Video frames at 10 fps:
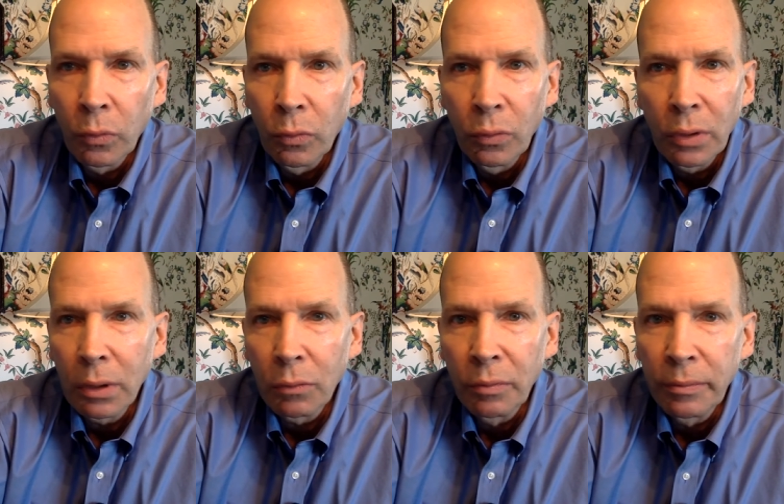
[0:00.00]
uh,
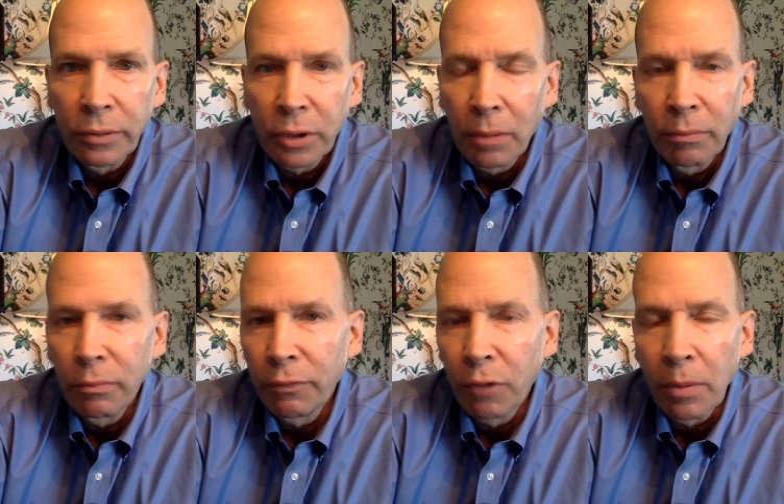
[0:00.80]

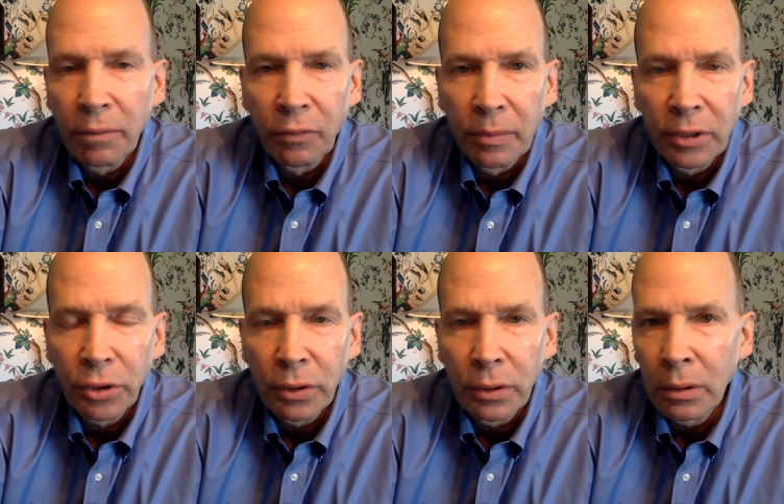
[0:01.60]
some form of
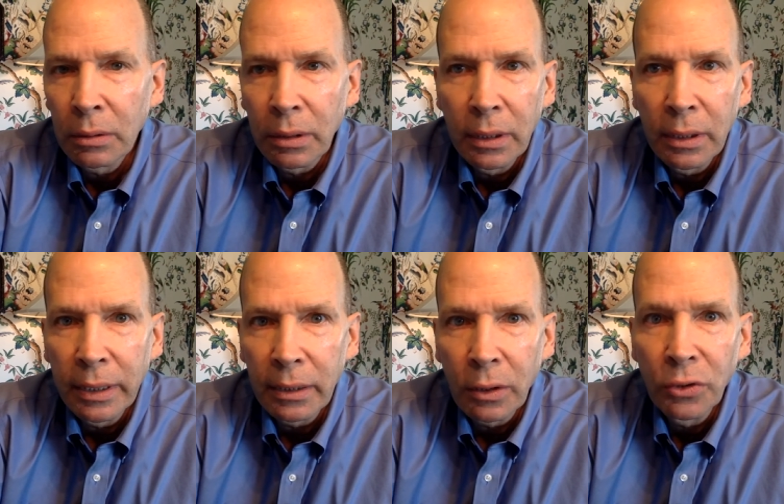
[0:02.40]
remission and
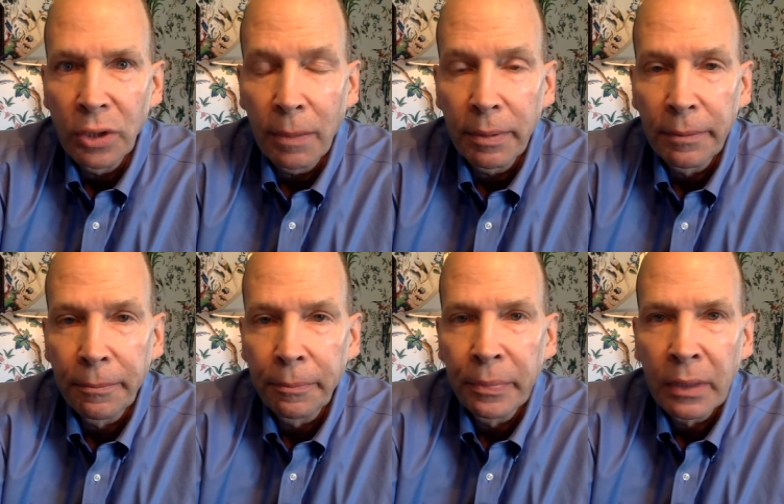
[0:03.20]
goes up
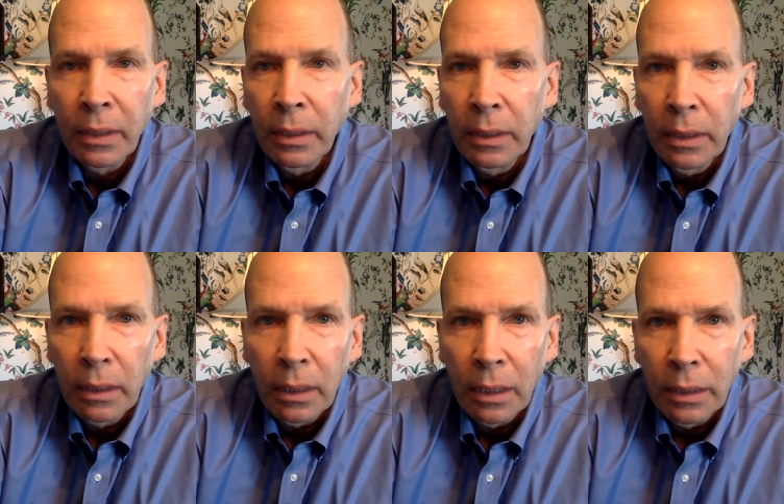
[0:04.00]

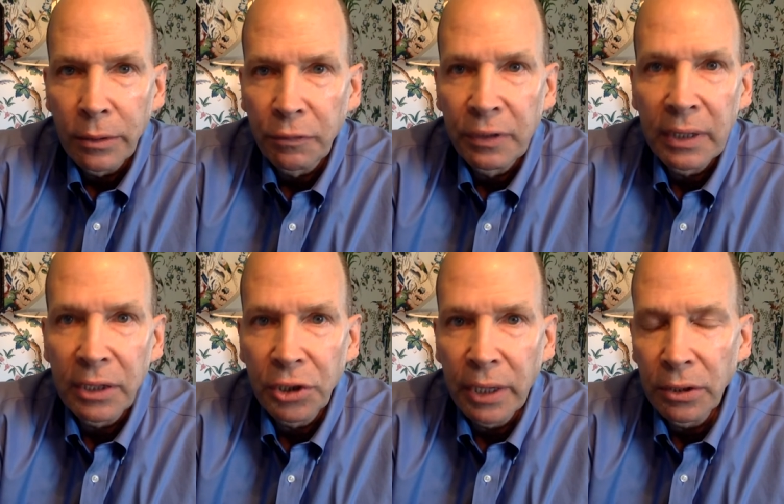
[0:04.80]
uh, your free light
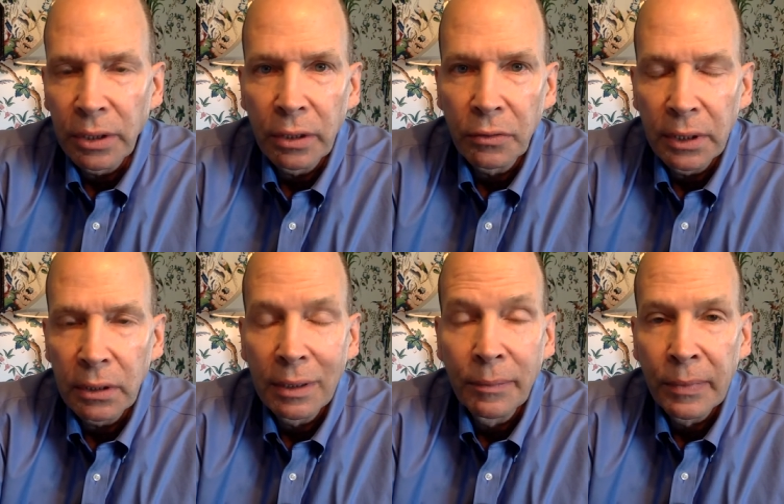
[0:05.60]
chains
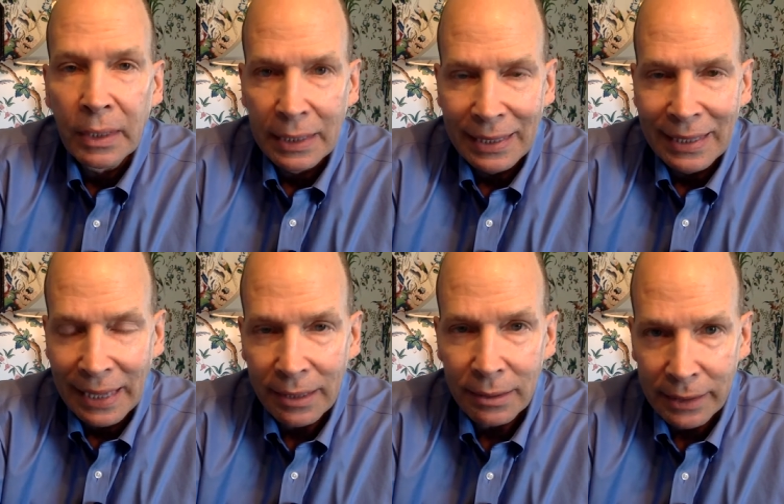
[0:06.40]
increase.
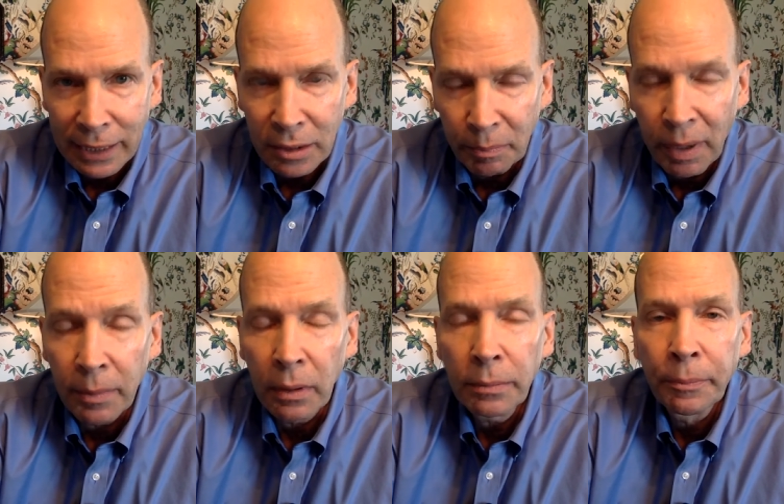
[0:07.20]
Yes, that's a
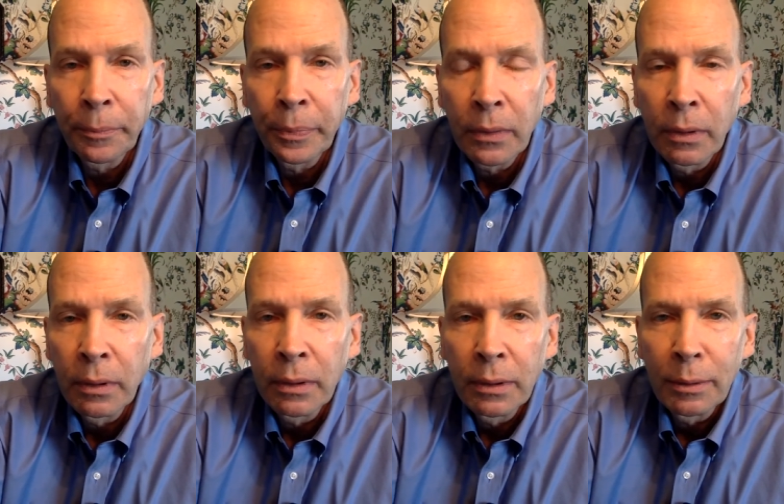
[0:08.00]
bummer.
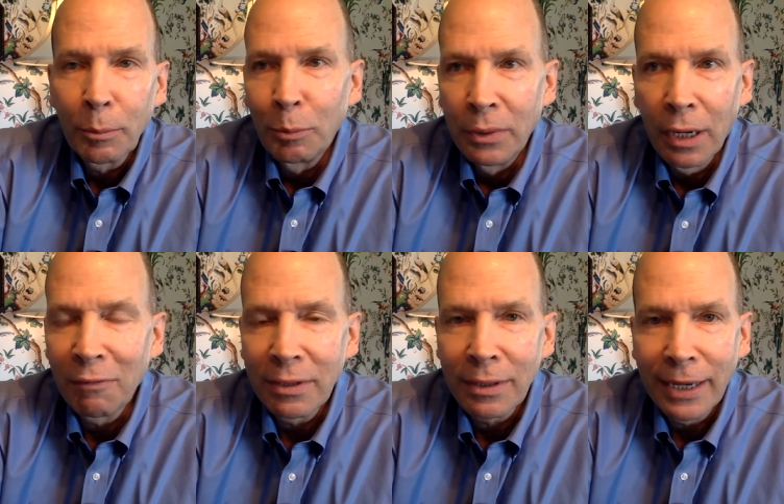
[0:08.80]
None of
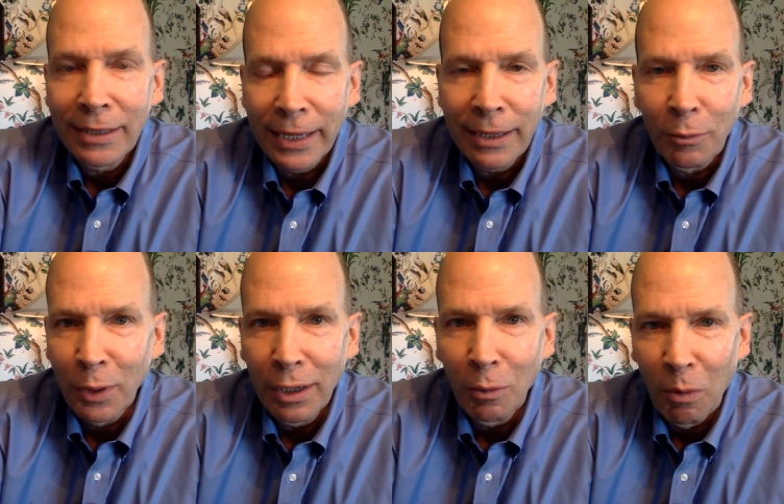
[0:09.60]
us like that. We
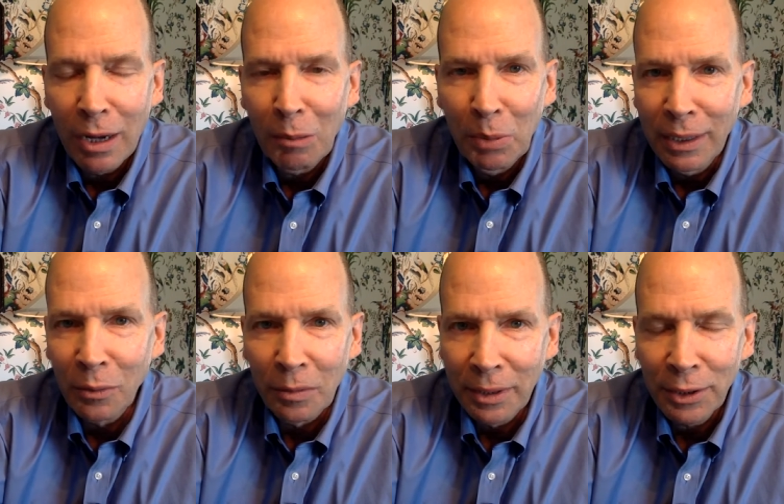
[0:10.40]
all want to be in
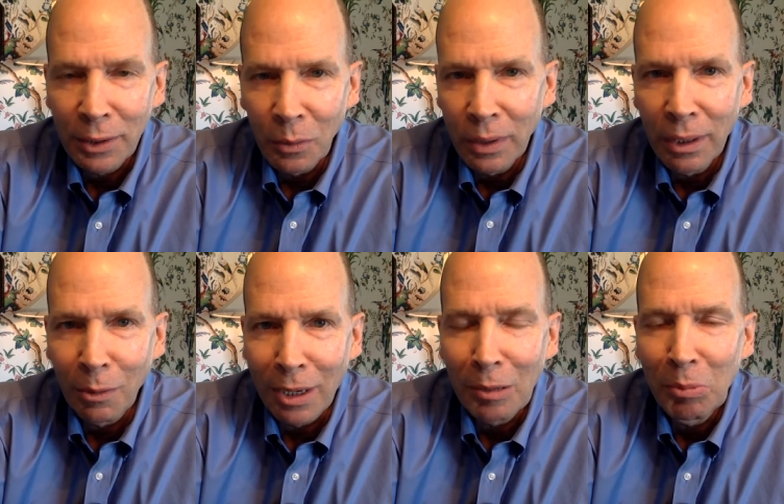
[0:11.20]
remission and we all
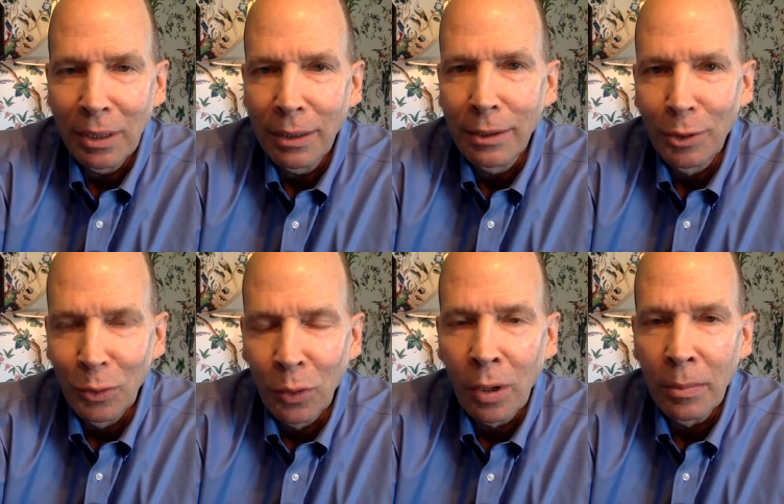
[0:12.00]
want to be
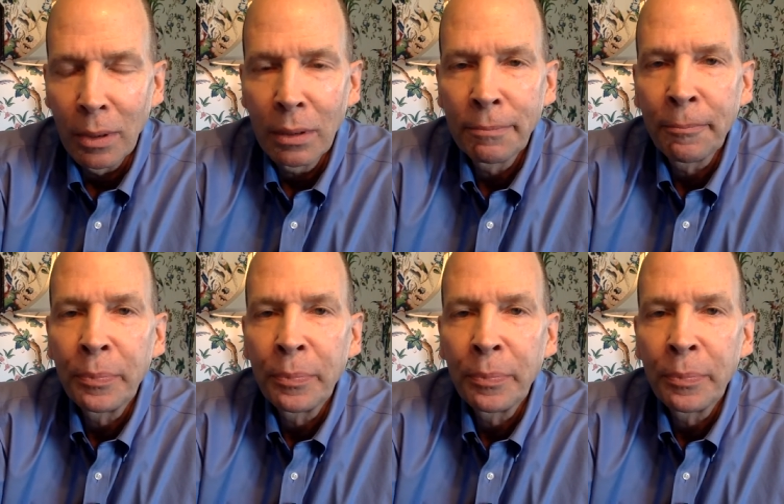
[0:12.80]
normal.